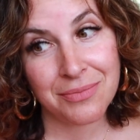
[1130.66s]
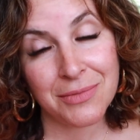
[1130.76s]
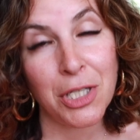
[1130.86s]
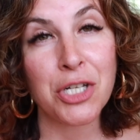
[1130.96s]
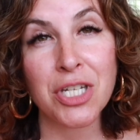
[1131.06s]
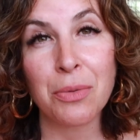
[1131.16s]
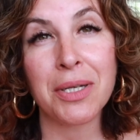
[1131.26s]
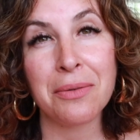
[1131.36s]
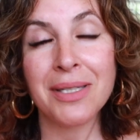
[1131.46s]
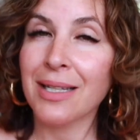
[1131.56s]
logic
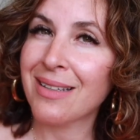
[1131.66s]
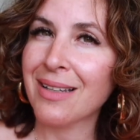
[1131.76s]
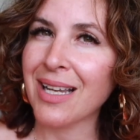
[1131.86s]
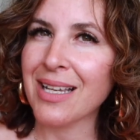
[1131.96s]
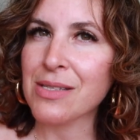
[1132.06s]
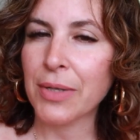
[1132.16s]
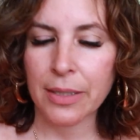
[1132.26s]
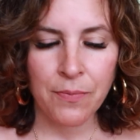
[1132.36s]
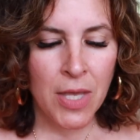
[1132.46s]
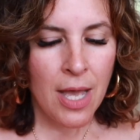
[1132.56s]
101, I guess, right?
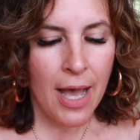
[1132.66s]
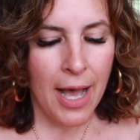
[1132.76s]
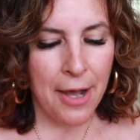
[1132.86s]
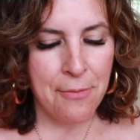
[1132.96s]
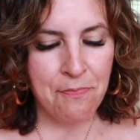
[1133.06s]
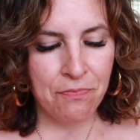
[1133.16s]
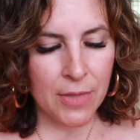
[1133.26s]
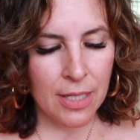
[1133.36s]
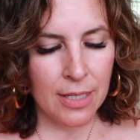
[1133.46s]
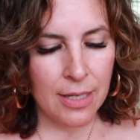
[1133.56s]

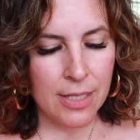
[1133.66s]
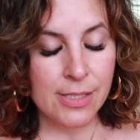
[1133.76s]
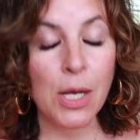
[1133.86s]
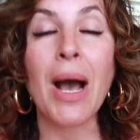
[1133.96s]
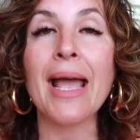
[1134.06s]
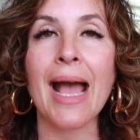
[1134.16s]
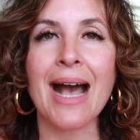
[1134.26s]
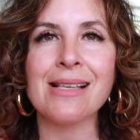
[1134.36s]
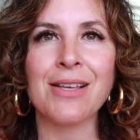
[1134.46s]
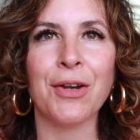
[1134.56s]
So I
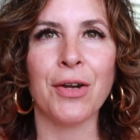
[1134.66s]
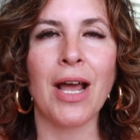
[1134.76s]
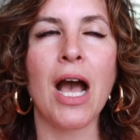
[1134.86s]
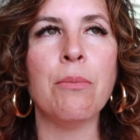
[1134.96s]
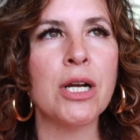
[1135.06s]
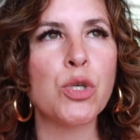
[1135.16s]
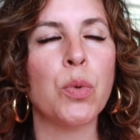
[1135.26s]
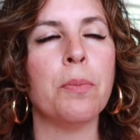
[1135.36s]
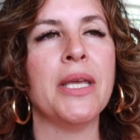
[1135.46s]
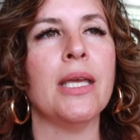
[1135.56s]
asked her how much
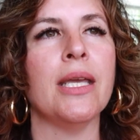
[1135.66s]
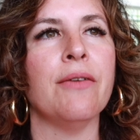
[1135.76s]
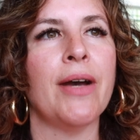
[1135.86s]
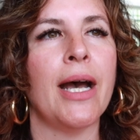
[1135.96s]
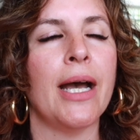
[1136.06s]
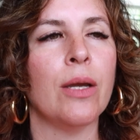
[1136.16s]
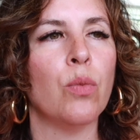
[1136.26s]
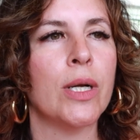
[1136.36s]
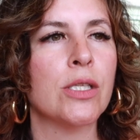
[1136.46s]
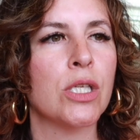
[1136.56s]
will be if I
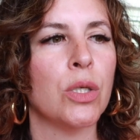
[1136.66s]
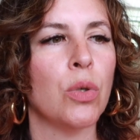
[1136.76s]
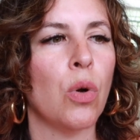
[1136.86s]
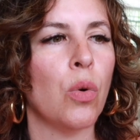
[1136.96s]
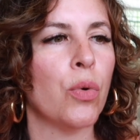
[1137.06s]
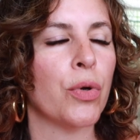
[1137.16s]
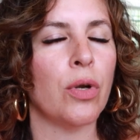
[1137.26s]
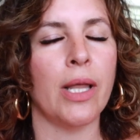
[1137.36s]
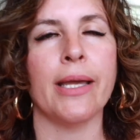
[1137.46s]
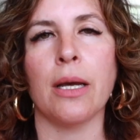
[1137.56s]
want to
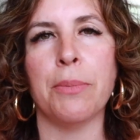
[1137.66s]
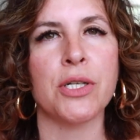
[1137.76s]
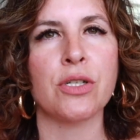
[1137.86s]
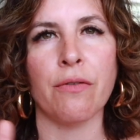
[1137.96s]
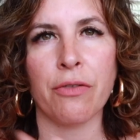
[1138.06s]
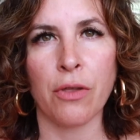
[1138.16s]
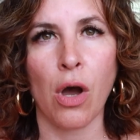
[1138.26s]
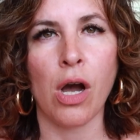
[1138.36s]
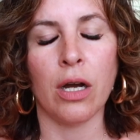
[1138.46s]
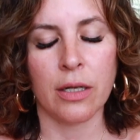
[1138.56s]
order like a bunch of
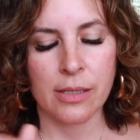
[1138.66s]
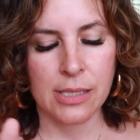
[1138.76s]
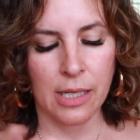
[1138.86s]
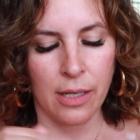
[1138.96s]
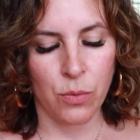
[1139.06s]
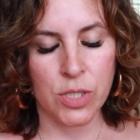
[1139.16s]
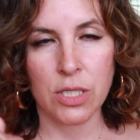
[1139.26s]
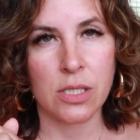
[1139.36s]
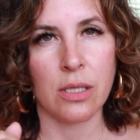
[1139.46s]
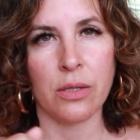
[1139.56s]
thongs, which
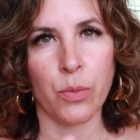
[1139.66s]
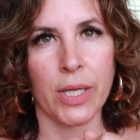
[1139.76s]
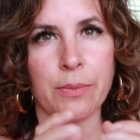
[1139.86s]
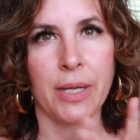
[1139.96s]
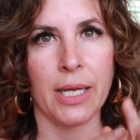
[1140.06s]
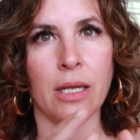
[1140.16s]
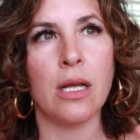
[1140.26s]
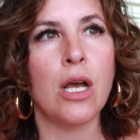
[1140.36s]
is what my